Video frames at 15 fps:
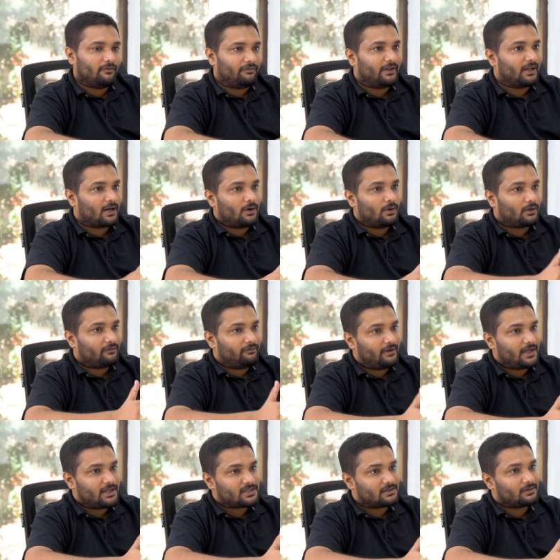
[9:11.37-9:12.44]
figure out
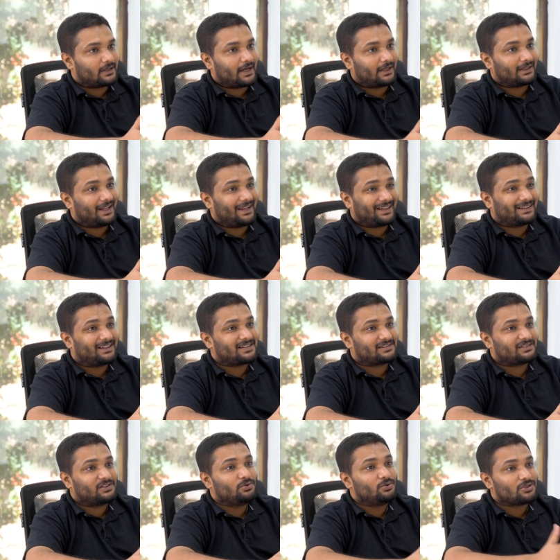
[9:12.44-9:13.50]
ways to get like this
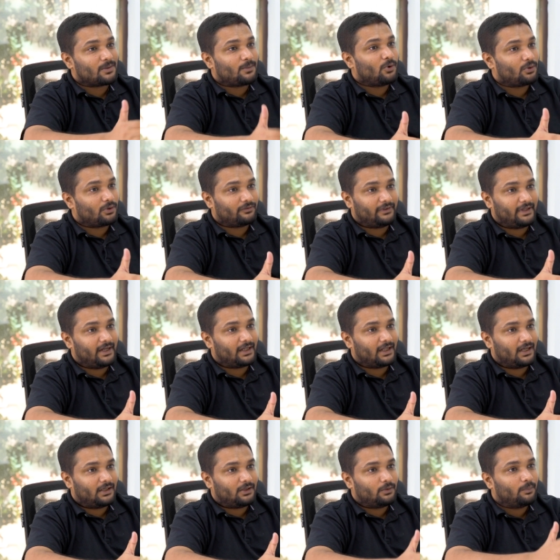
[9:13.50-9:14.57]
huge amount of data
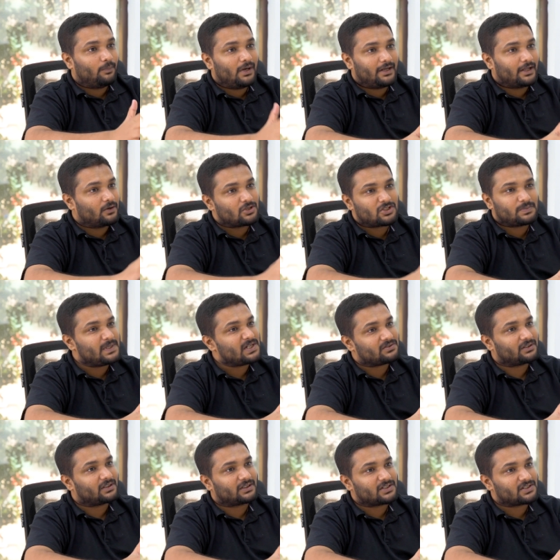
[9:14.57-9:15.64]
to build a good speech
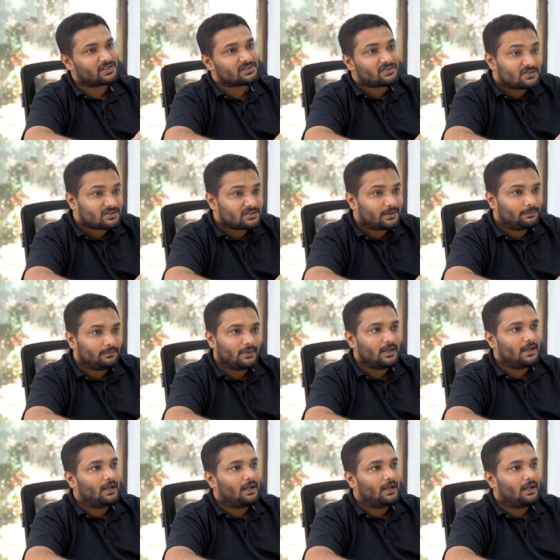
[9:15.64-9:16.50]
recognition system.